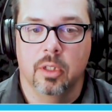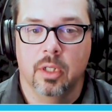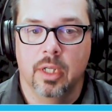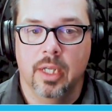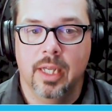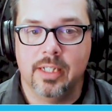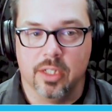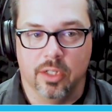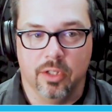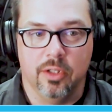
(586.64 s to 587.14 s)

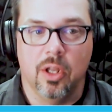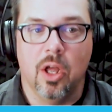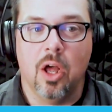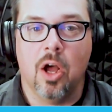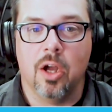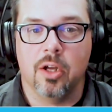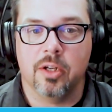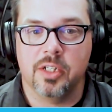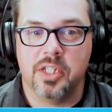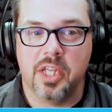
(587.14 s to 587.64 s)
It's a
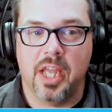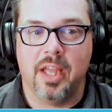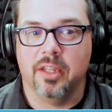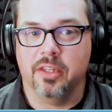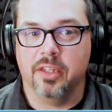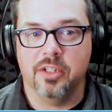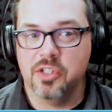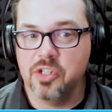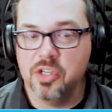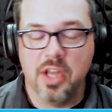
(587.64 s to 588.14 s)
long tail.
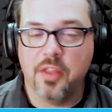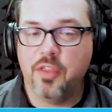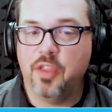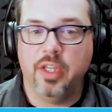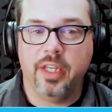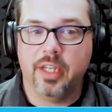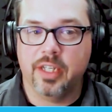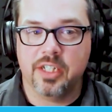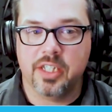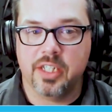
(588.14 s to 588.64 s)
There's
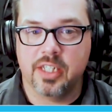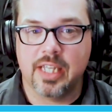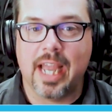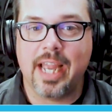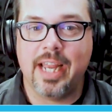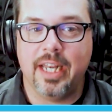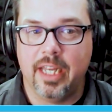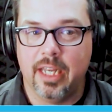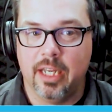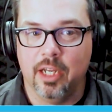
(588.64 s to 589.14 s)
nothing
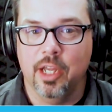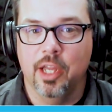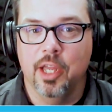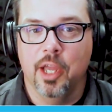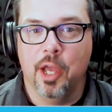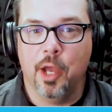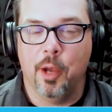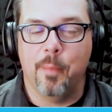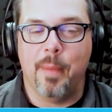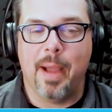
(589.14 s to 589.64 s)
exciting
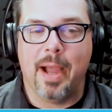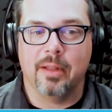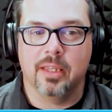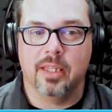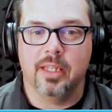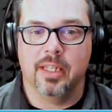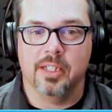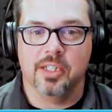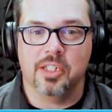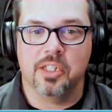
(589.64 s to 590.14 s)
about
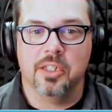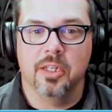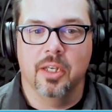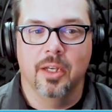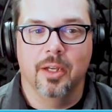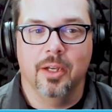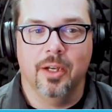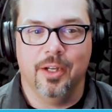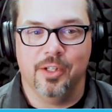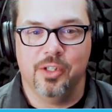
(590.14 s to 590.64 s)
this
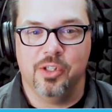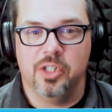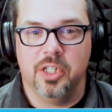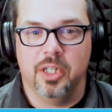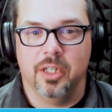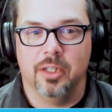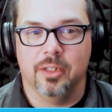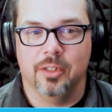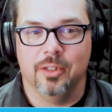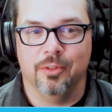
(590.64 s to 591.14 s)

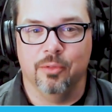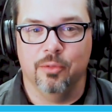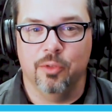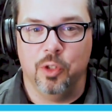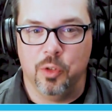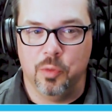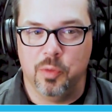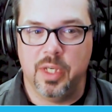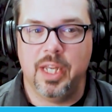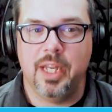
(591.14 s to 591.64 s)
until
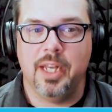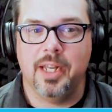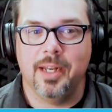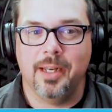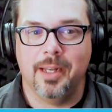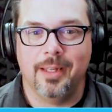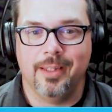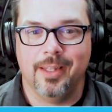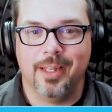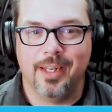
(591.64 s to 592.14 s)
you need it.
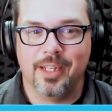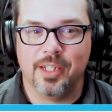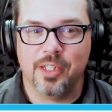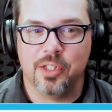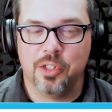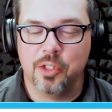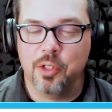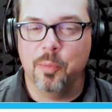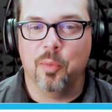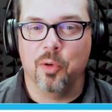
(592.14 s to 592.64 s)
And then
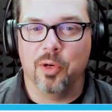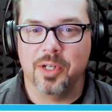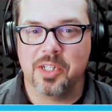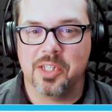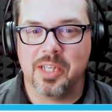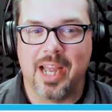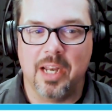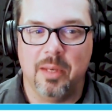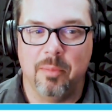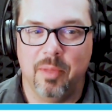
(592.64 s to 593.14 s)
it's super
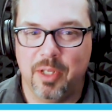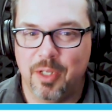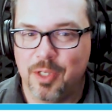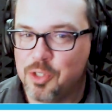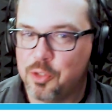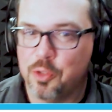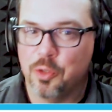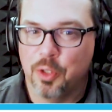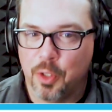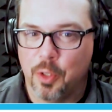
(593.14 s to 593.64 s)
exciting
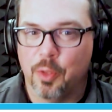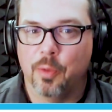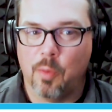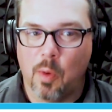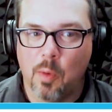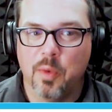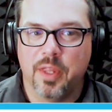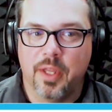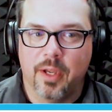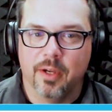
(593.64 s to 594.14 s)
because you're the only
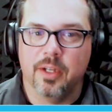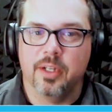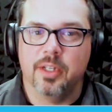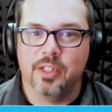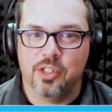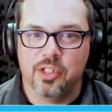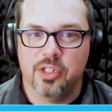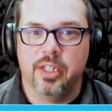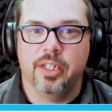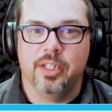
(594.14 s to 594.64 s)
one with air
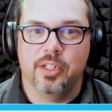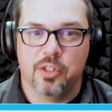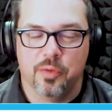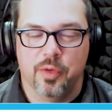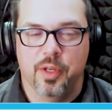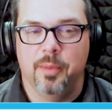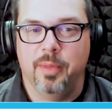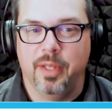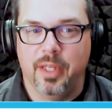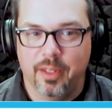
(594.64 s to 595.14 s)
conditioning and
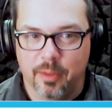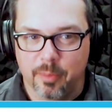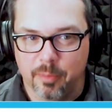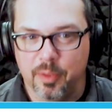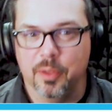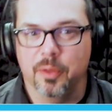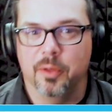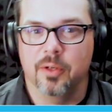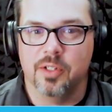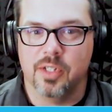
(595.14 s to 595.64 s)
streaming and
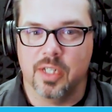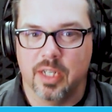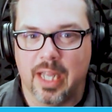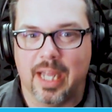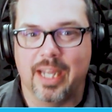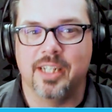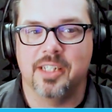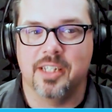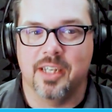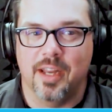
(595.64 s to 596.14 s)
computers and
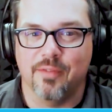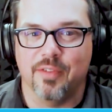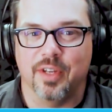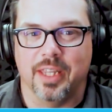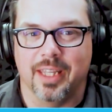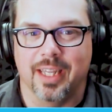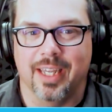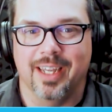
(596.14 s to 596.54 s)
lights and everything.